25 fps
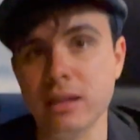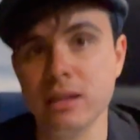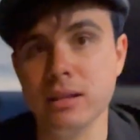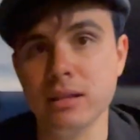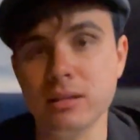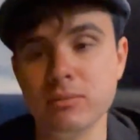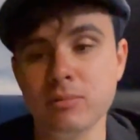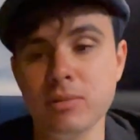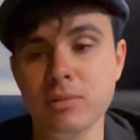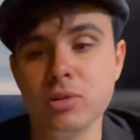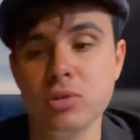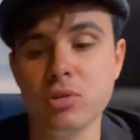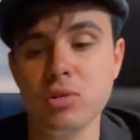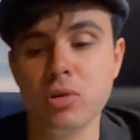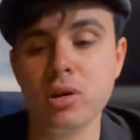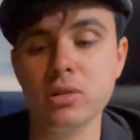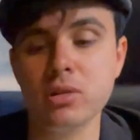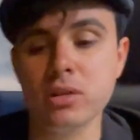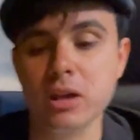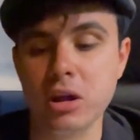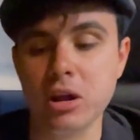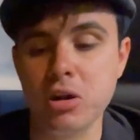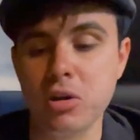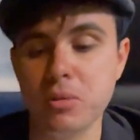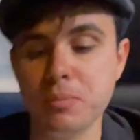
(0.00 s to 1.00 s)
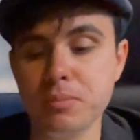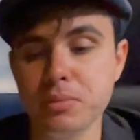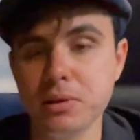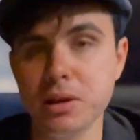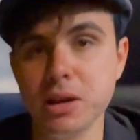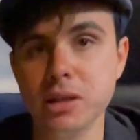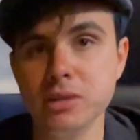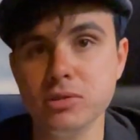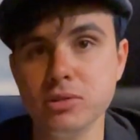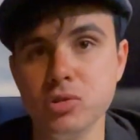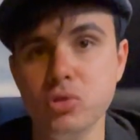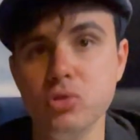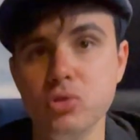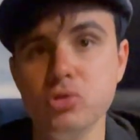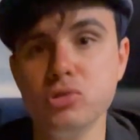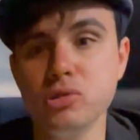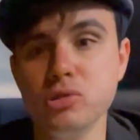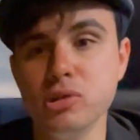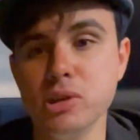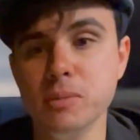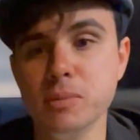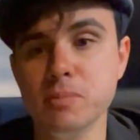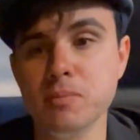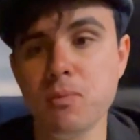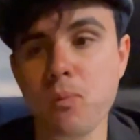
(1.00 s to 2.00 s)
when you're on an airplane,
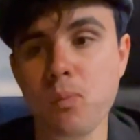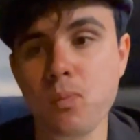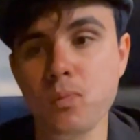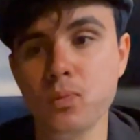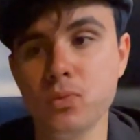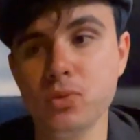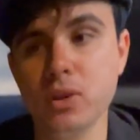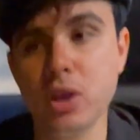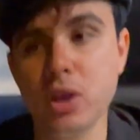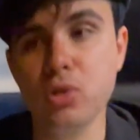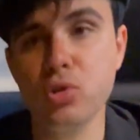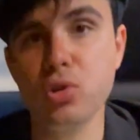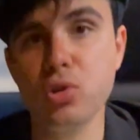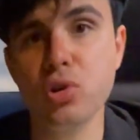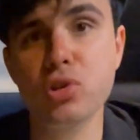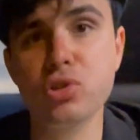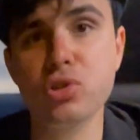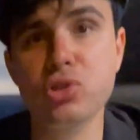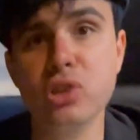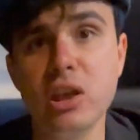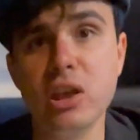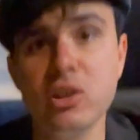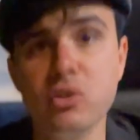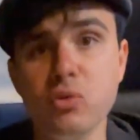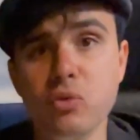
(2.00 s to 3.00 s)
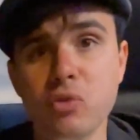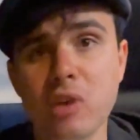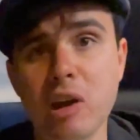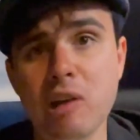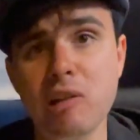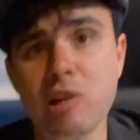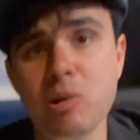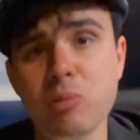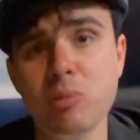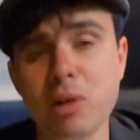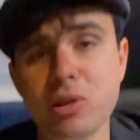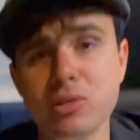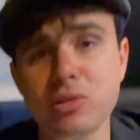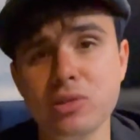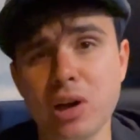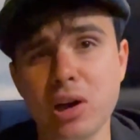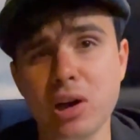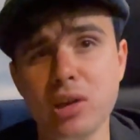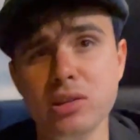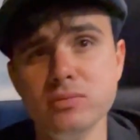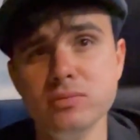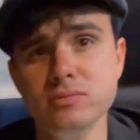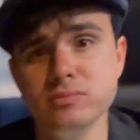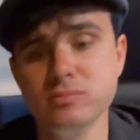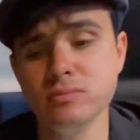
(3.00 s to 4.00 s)
usually they cook things very well
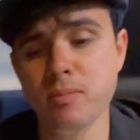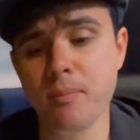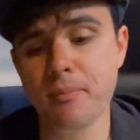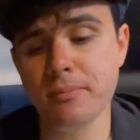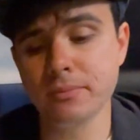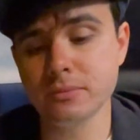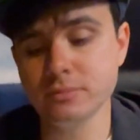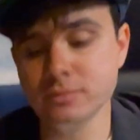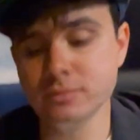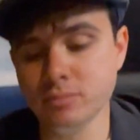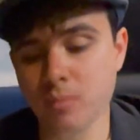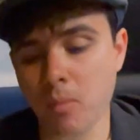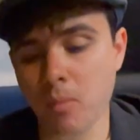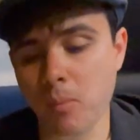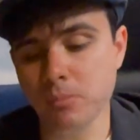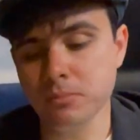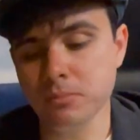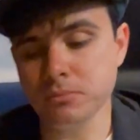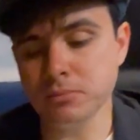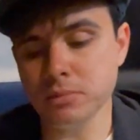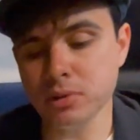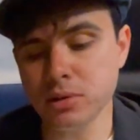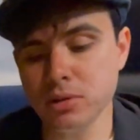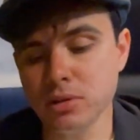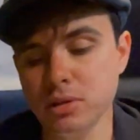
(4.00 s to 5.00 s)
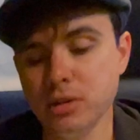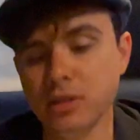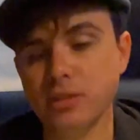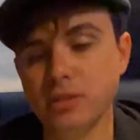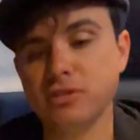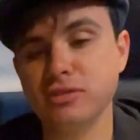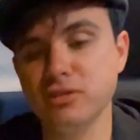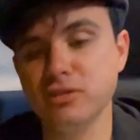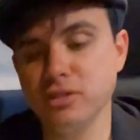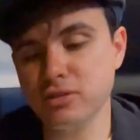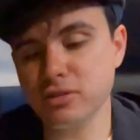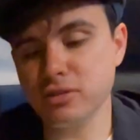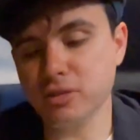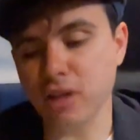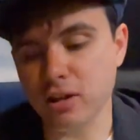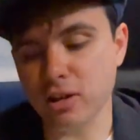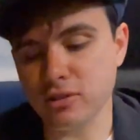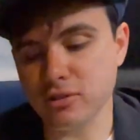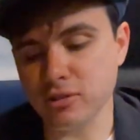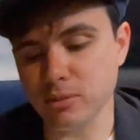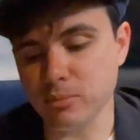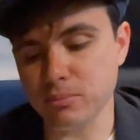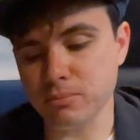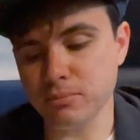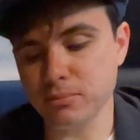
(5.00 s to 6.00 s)
done. But this got
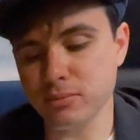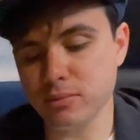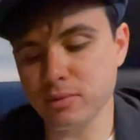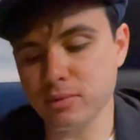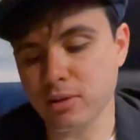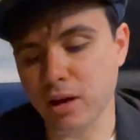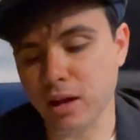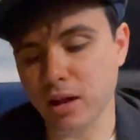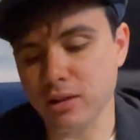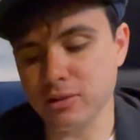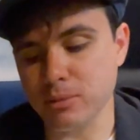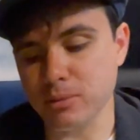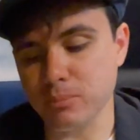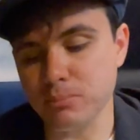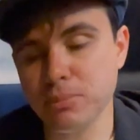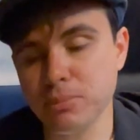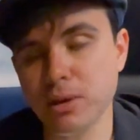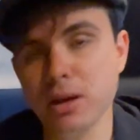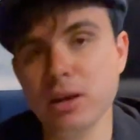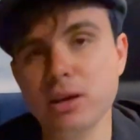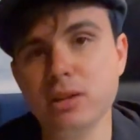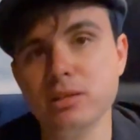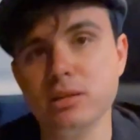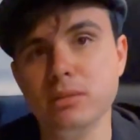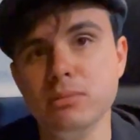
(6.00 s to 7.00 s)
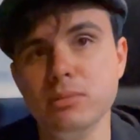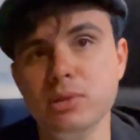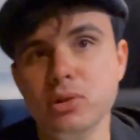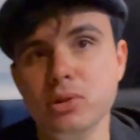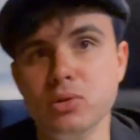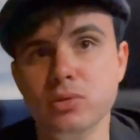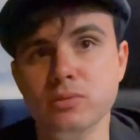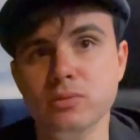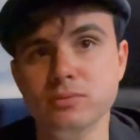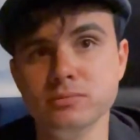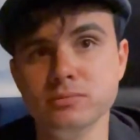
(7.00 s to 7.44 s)
some pink in the middle.